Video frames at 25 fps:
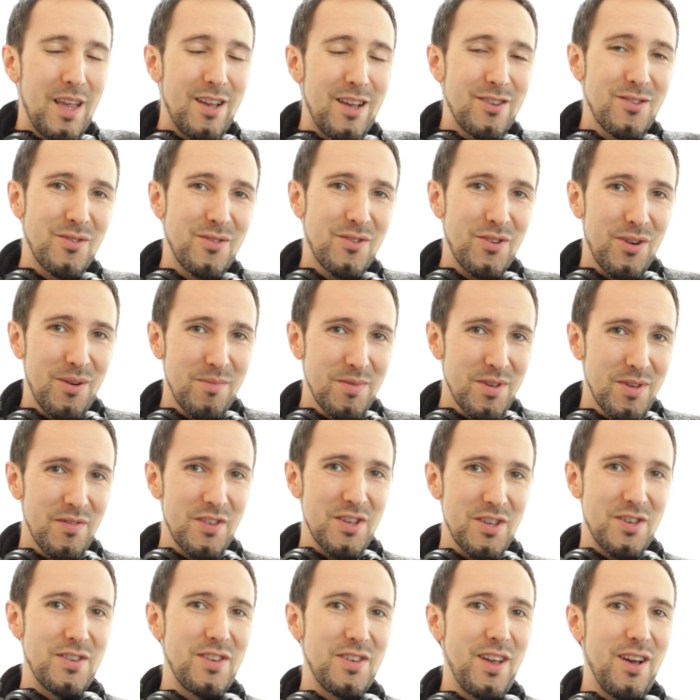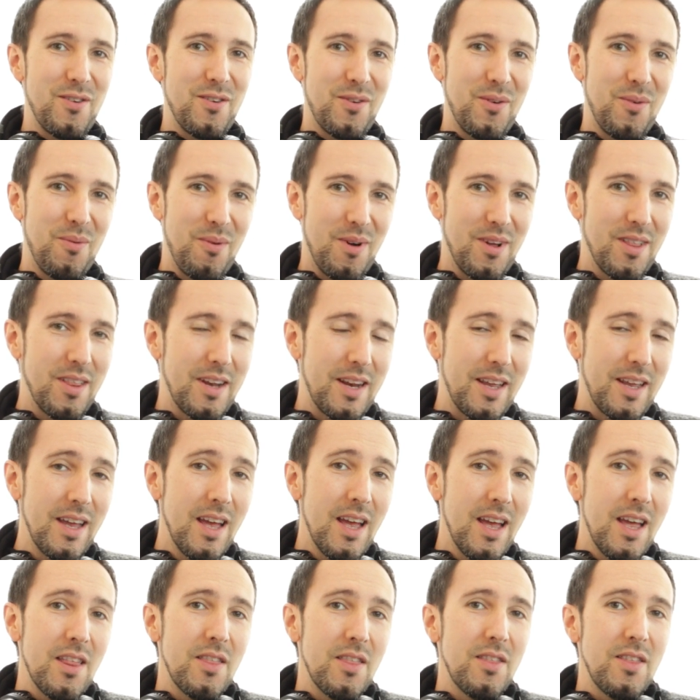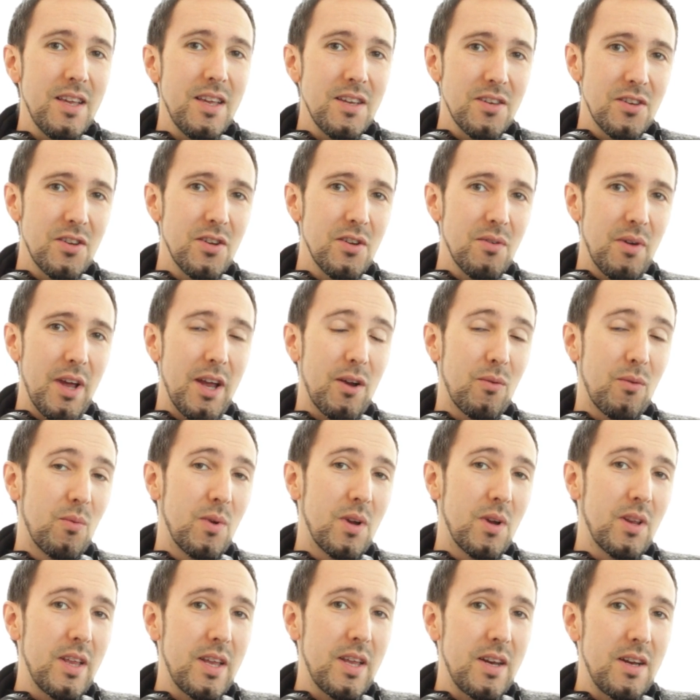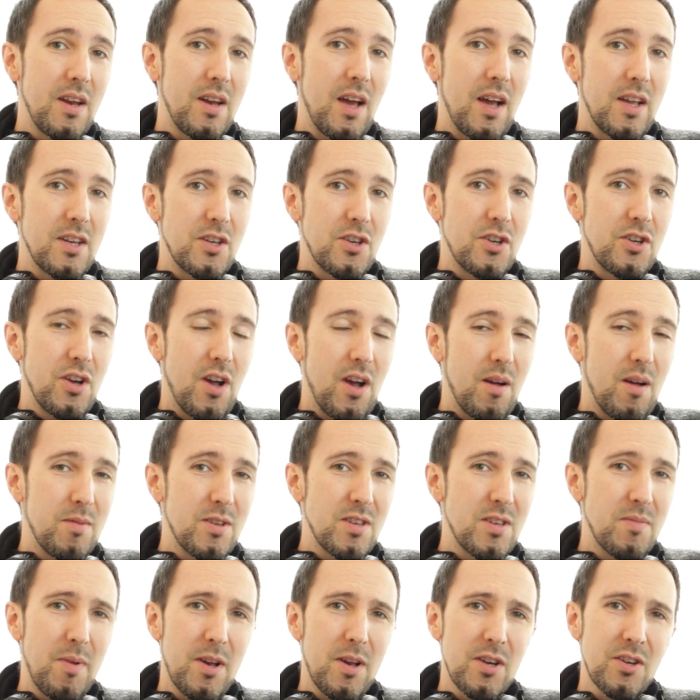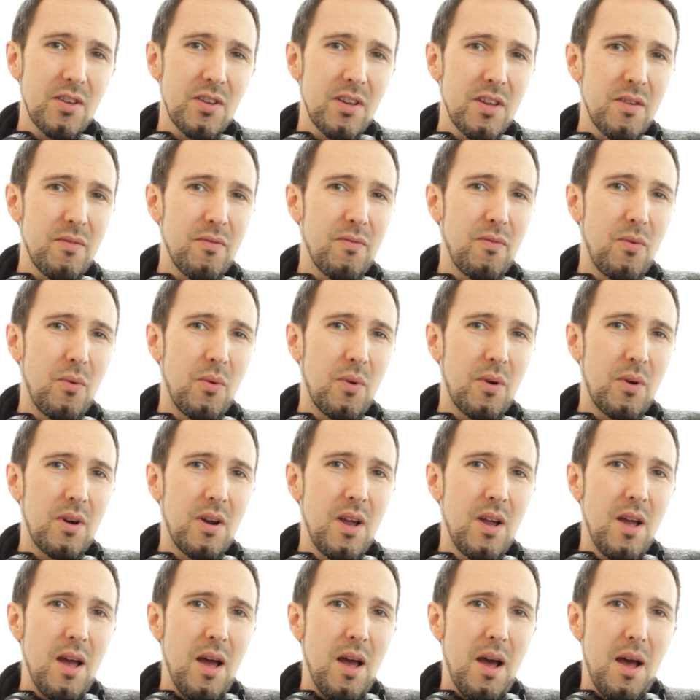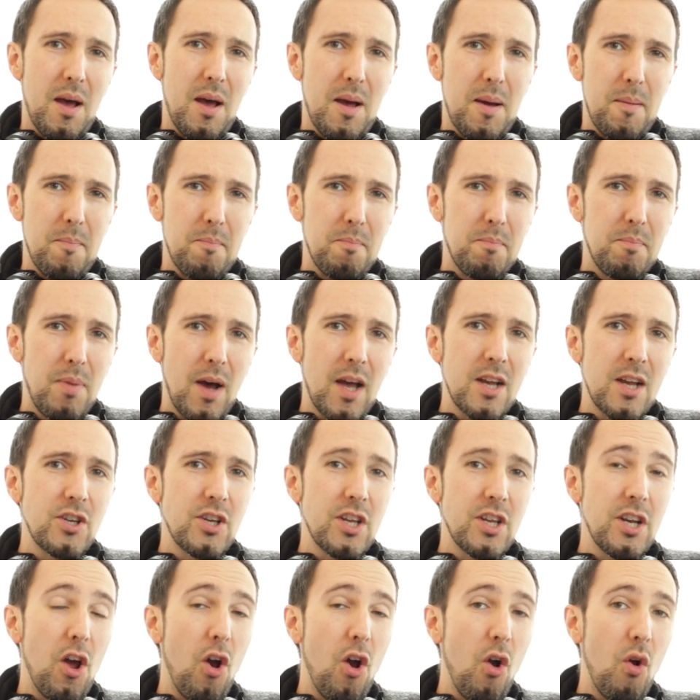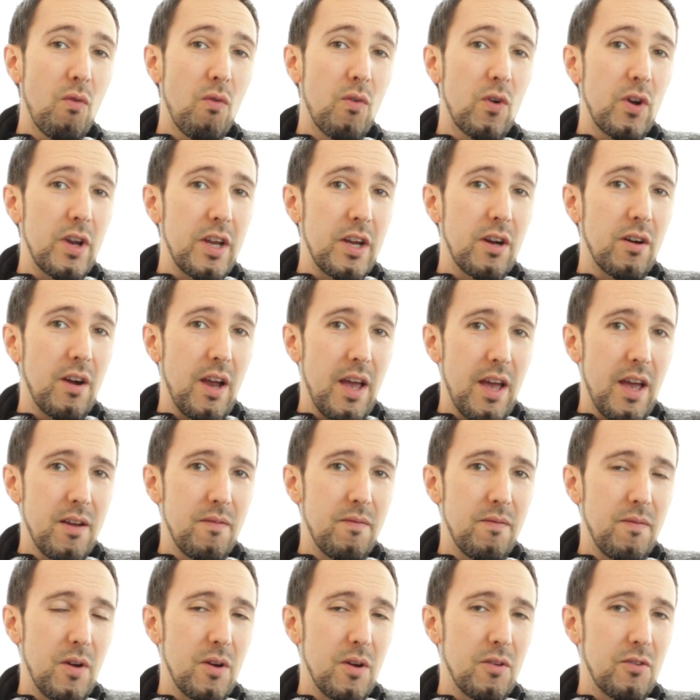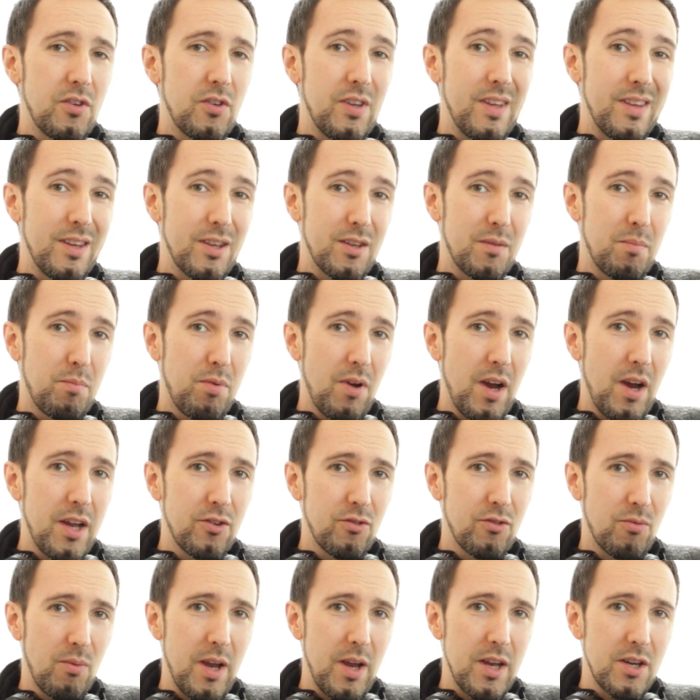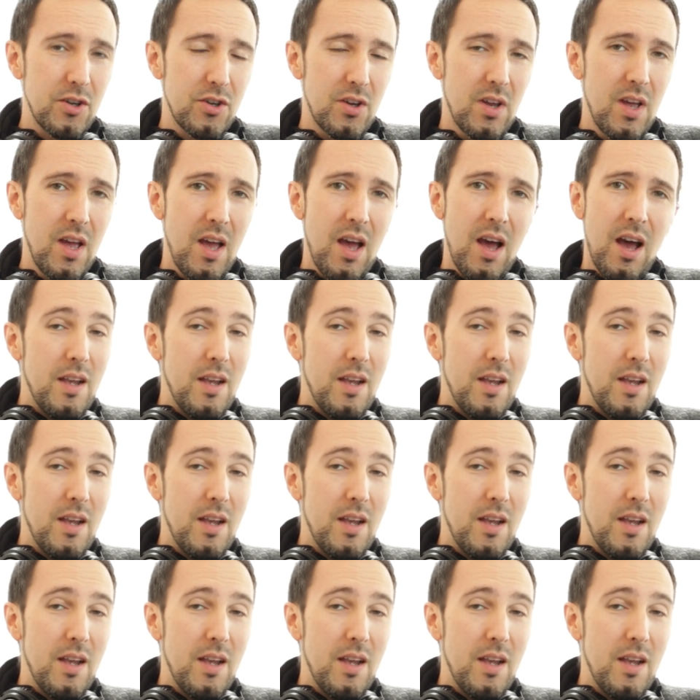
So in terms of the sound quality, these do a really nice job, especially for budget over-ear headphones in this price range.